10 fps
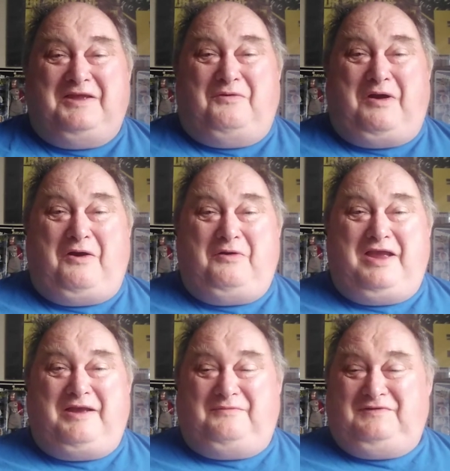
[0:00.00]
well,
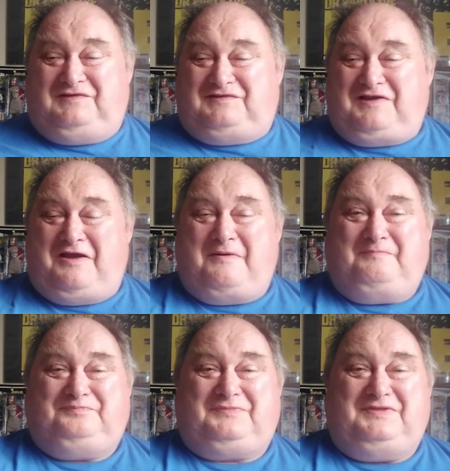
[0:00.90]
it was.
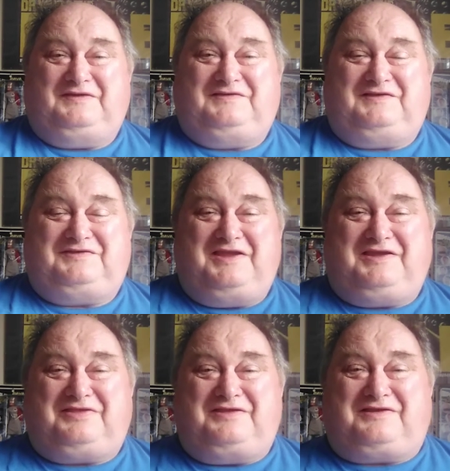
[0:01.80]
This is the
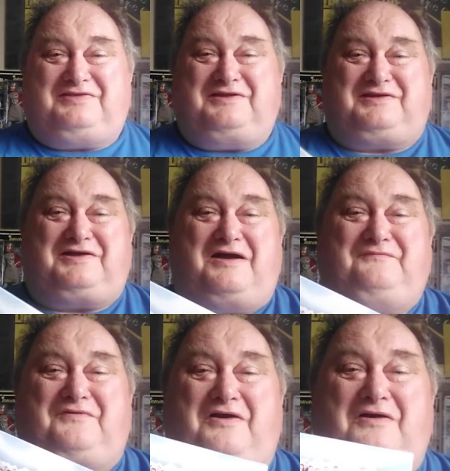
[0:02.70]

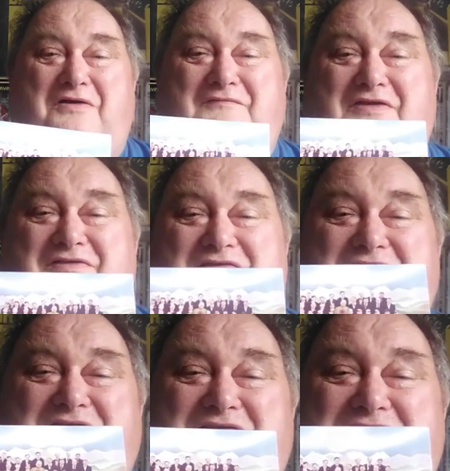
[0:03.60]
cover of it. This
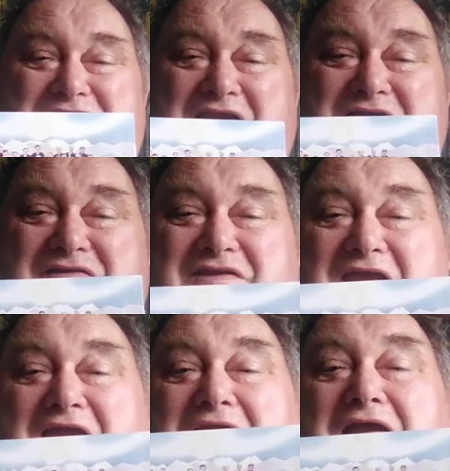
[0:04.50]
is the
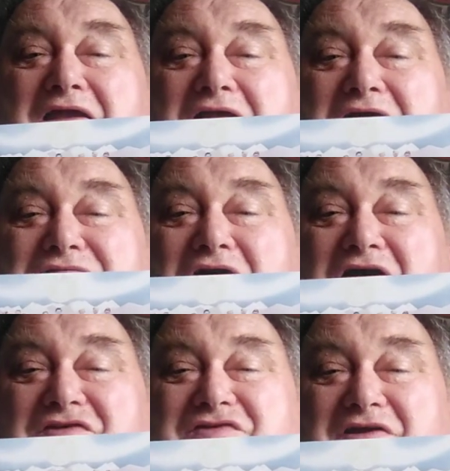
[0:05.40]
CD
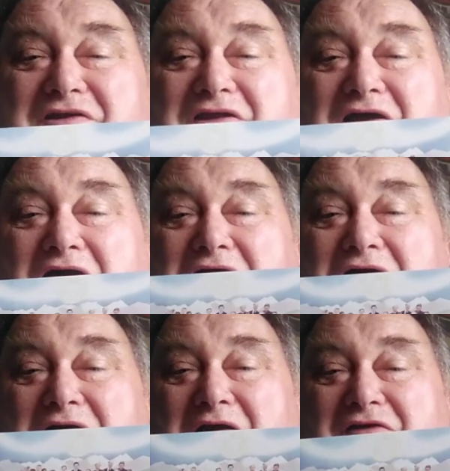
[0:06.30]
version.
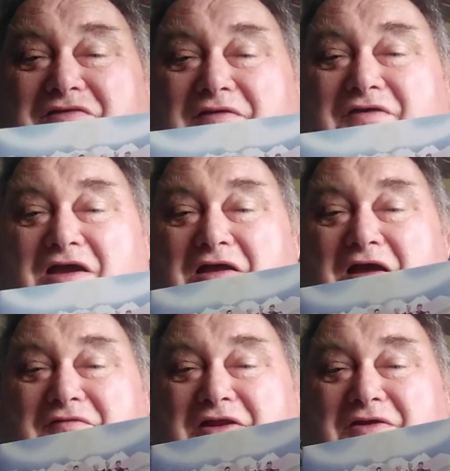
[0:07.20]
Actually,
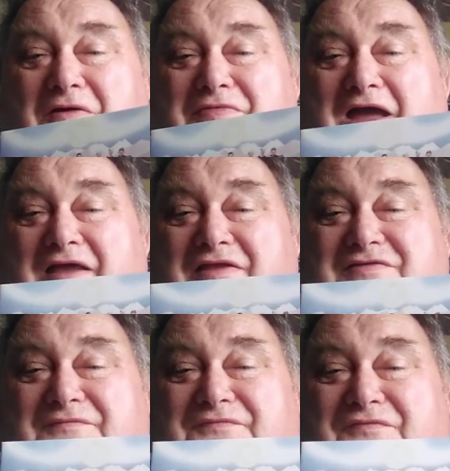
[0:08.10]
I've only got that. That's
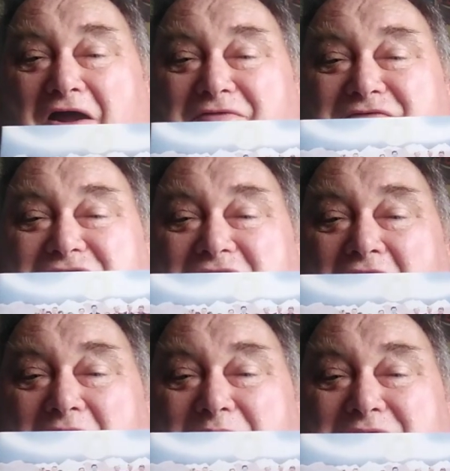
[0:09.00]
the front
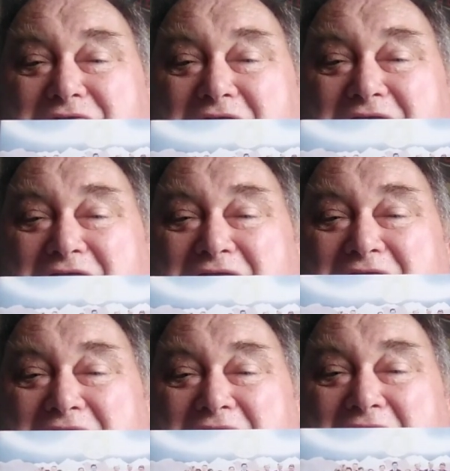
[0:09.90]
with the
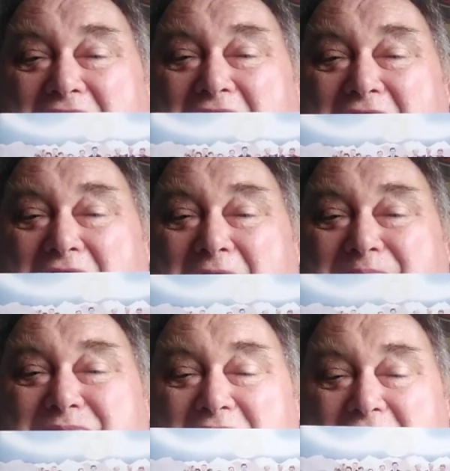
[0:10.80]

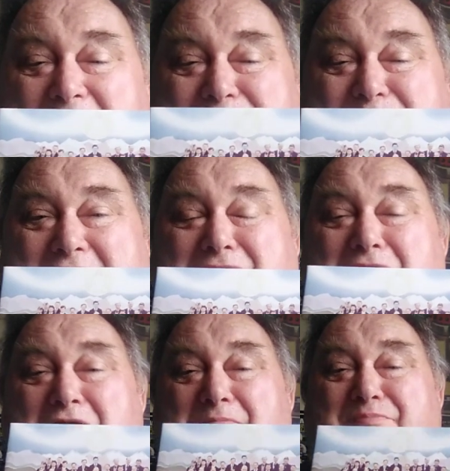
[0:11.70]
um,
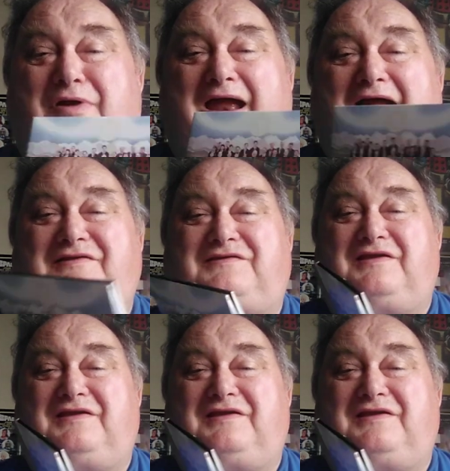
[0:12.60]
Beatle Brad